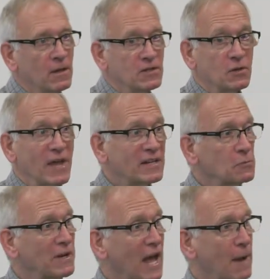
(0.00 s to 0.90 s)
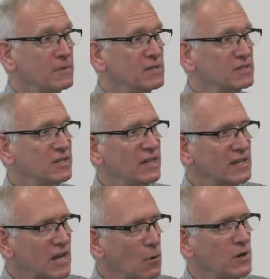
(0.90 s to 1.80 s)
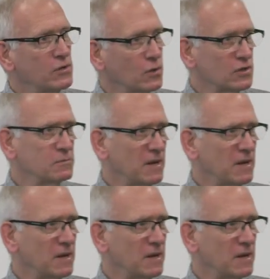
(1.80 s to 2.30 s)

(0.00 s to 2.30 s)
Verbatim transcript: So that's what happens. And see, that's how a nurse